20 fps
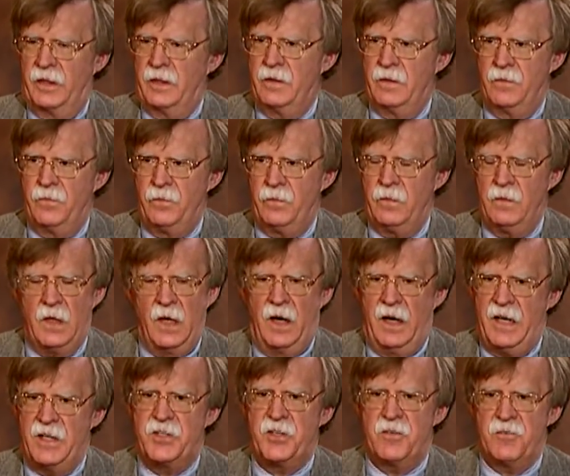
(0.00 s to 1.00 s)
They could do it. Yeah,
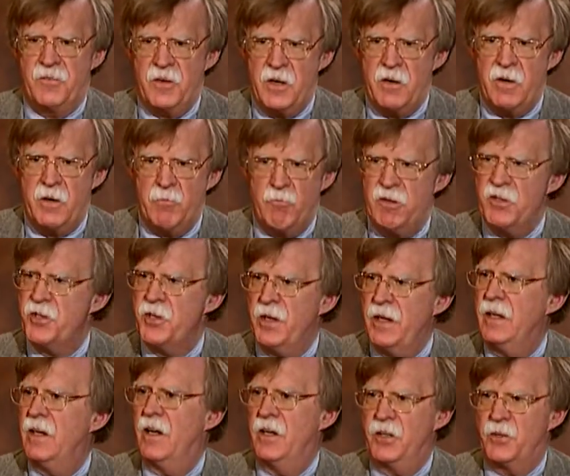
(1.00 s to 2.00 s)
it's a very
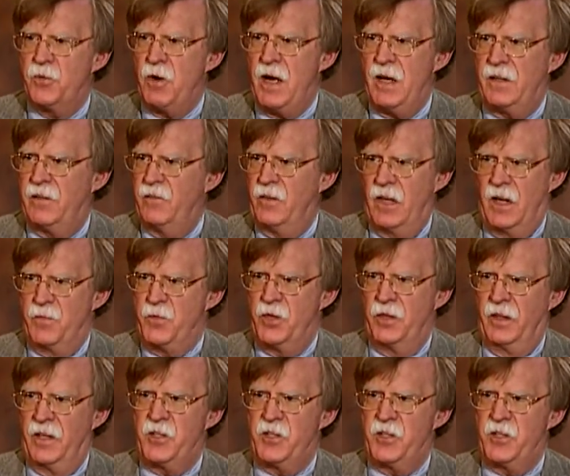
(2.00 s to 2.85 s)
risky and unattractive option.